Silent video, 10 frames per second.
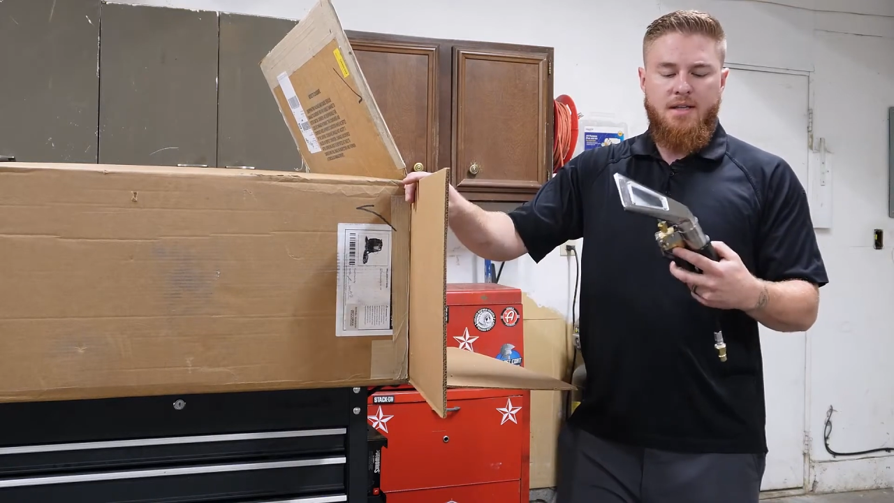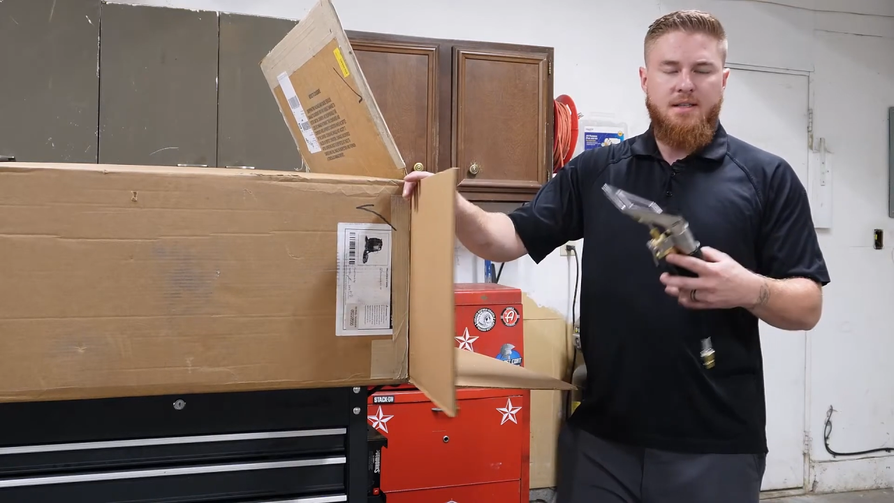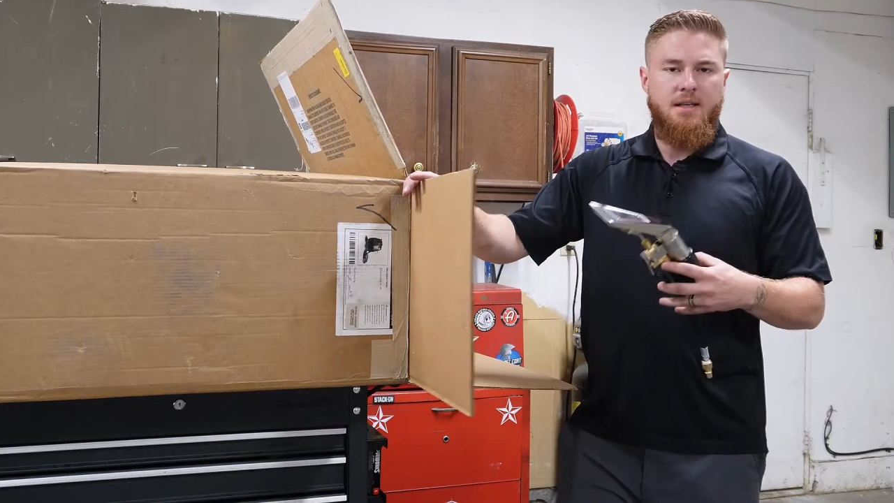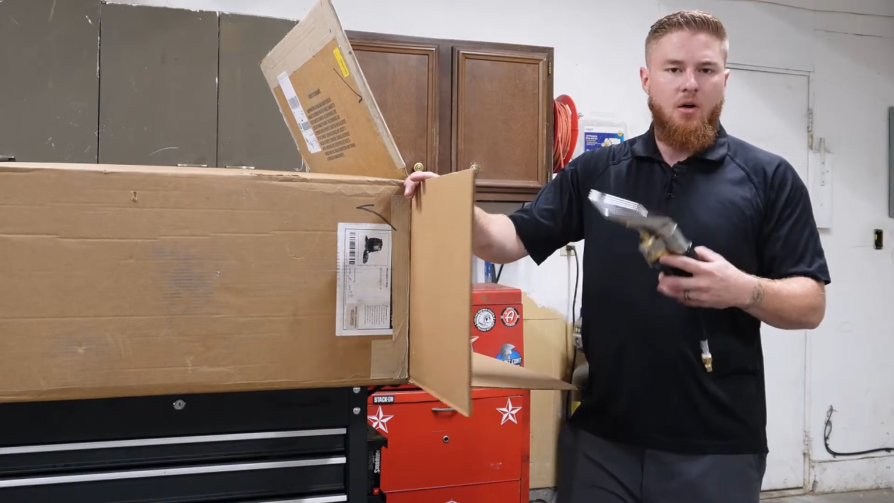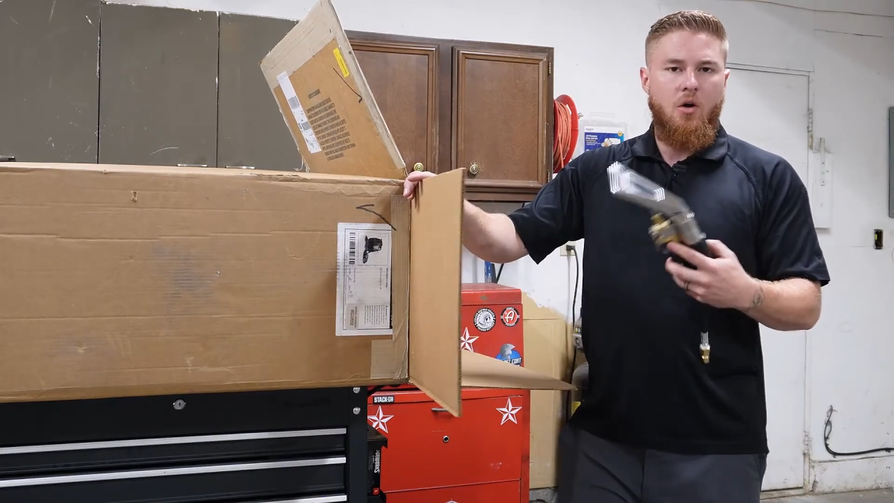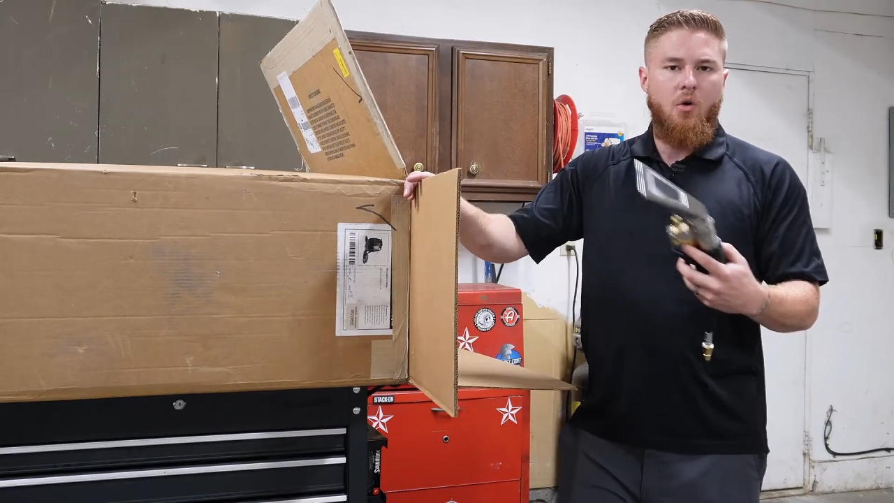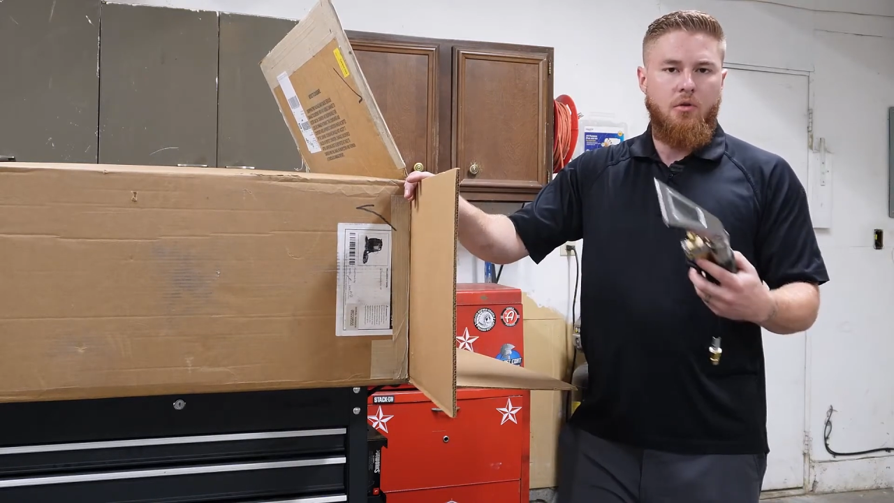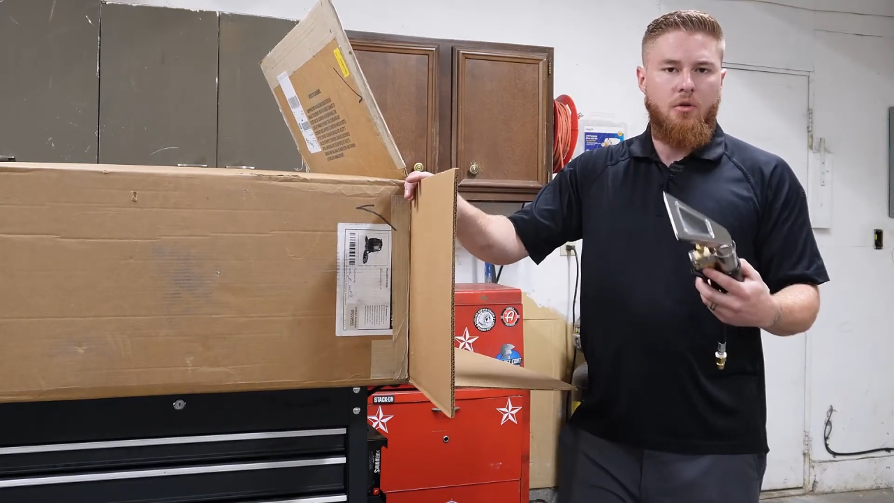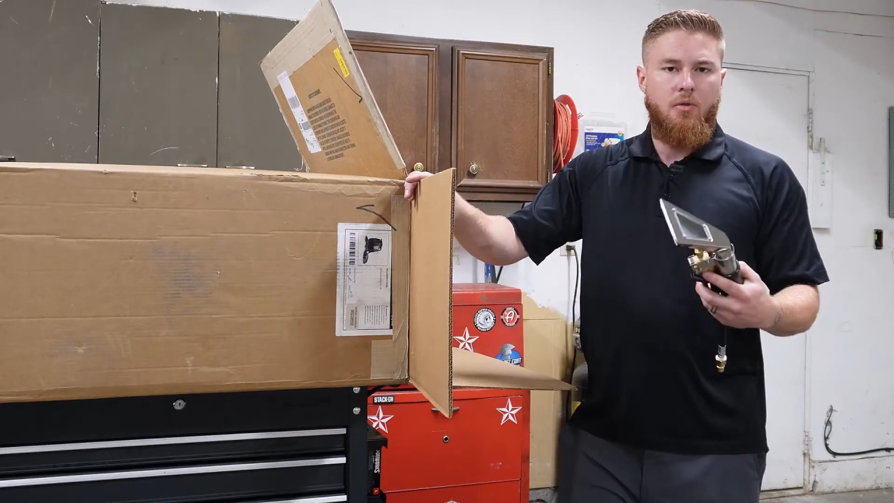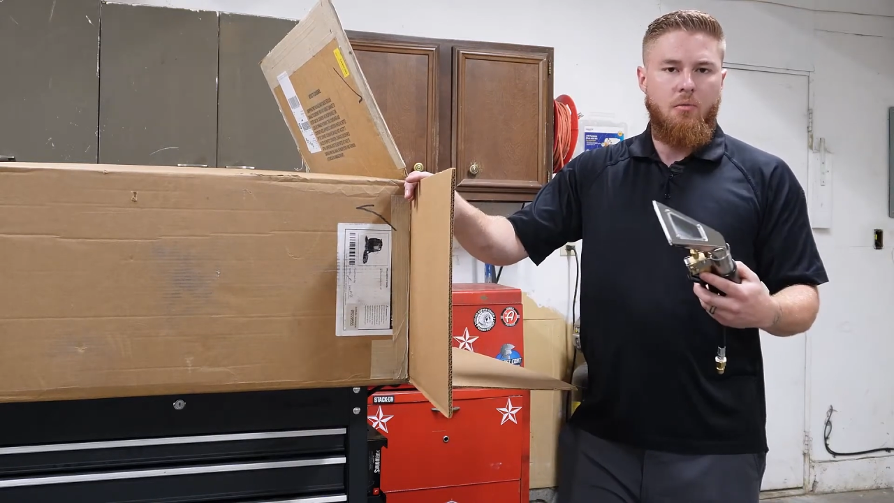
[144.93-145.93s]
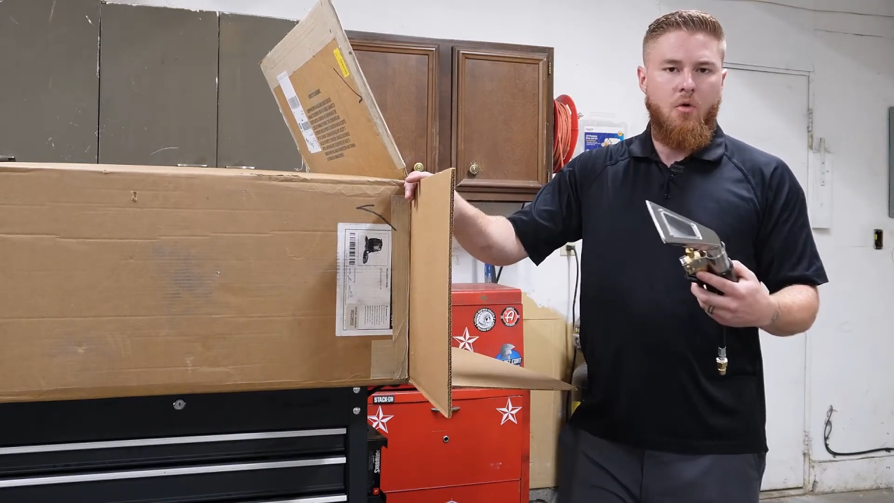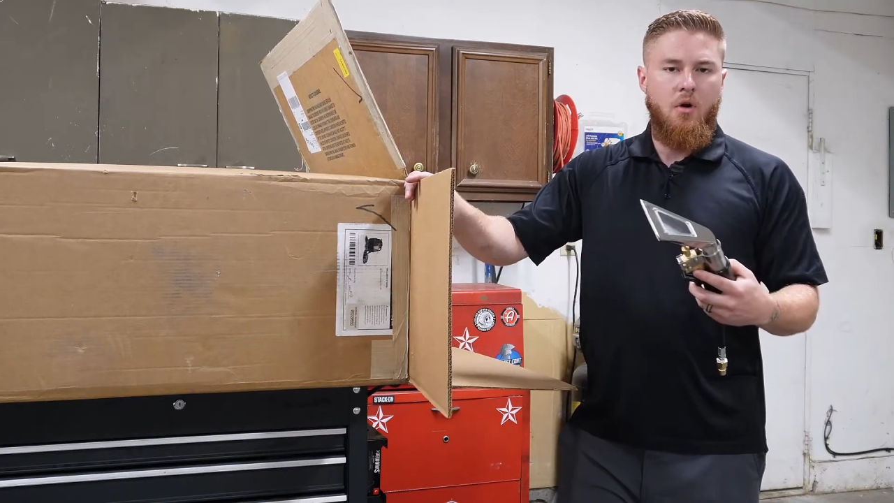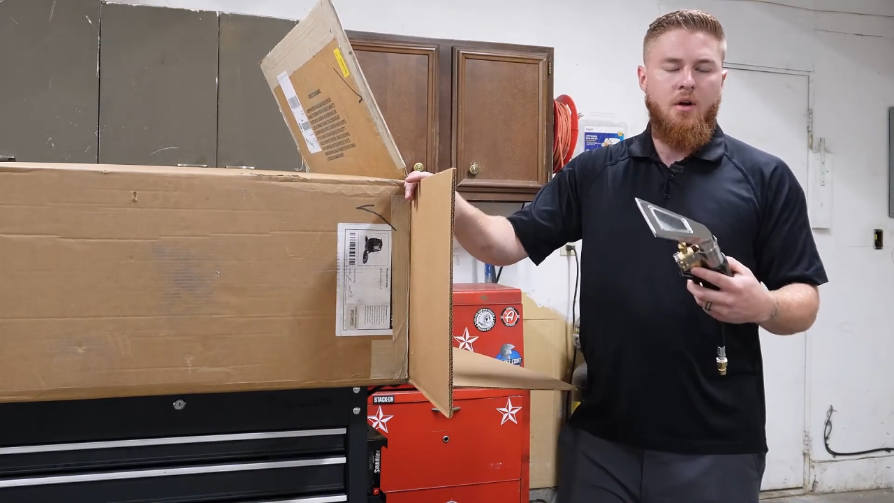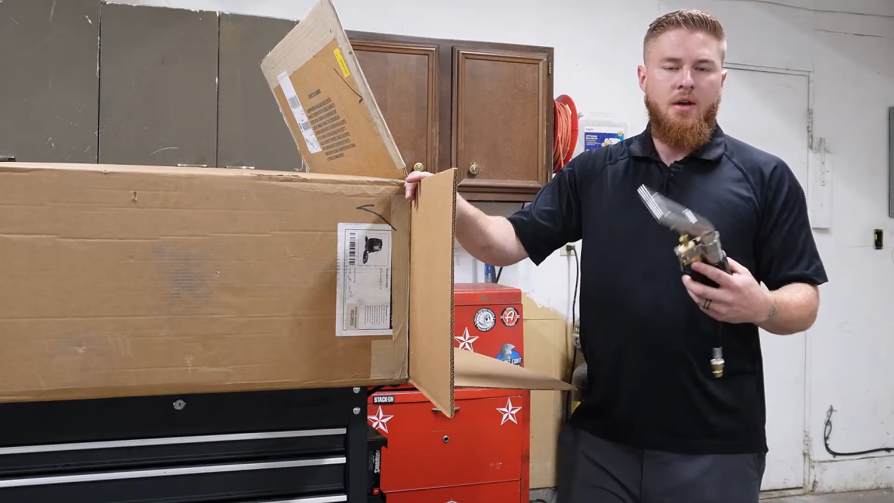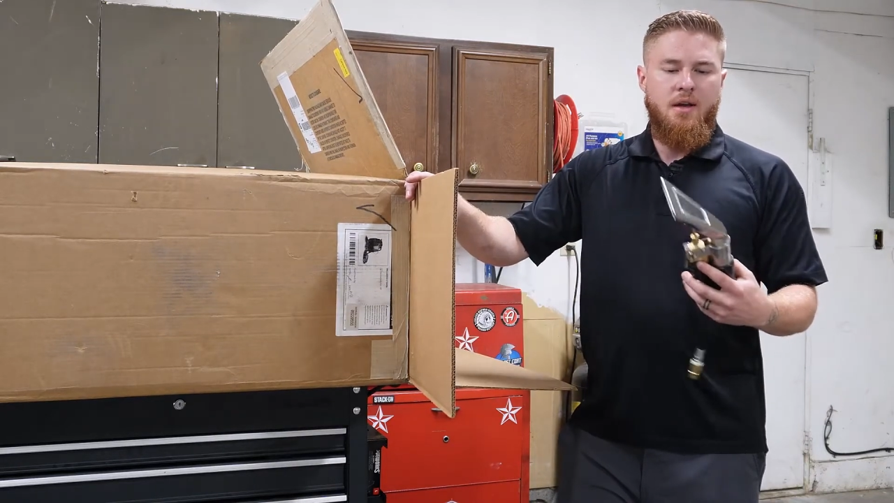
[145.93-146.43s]
testing, I'll go a little bit
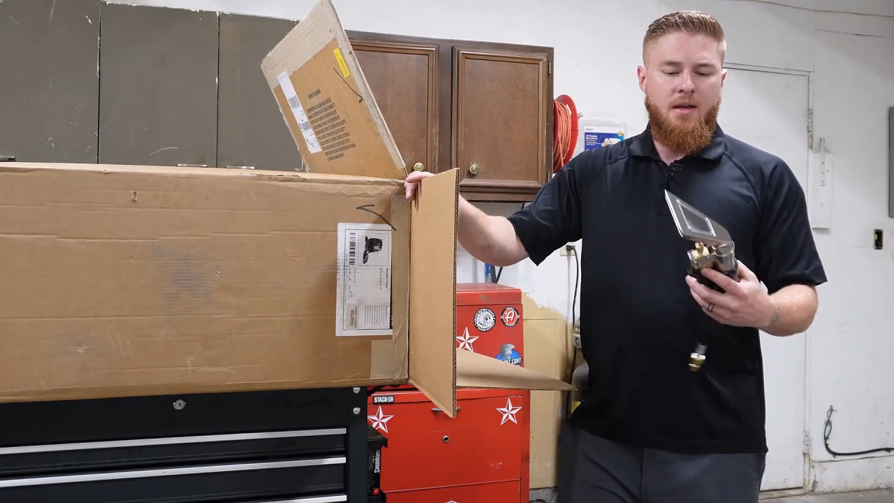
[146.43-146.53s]
more